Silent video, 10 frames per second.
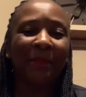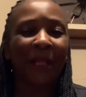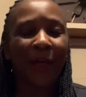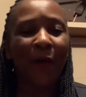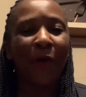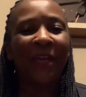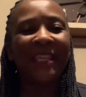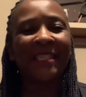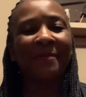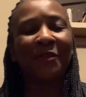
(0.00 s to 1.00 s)
below
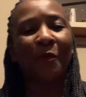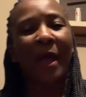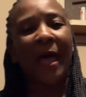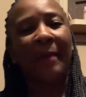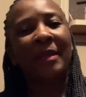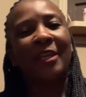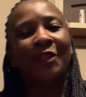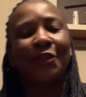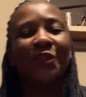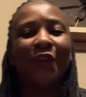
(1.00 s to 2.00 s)
and subscribe
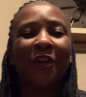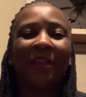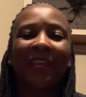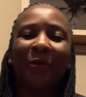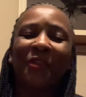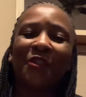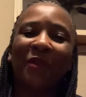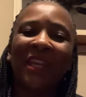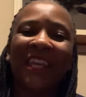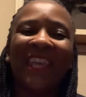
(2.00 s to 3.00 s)
to Journaling with
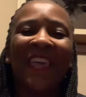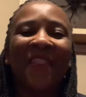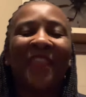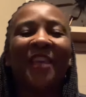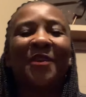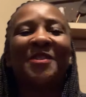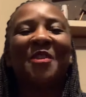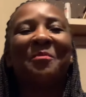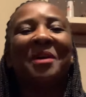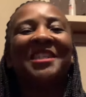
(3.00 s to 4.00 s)
Trina. Thank you
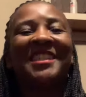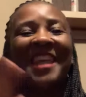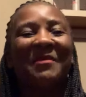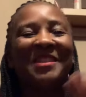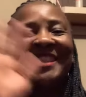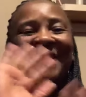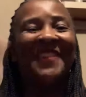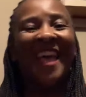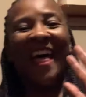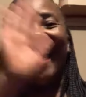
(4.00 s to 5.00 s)
so much, and I will see you
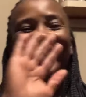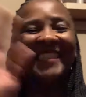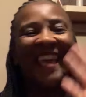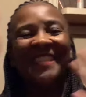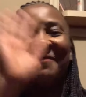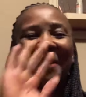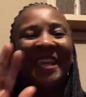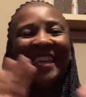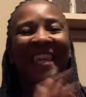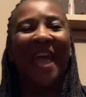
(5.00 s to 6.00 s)
guys next
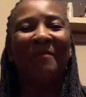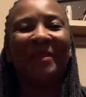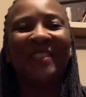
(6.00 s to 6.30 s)
week. Happy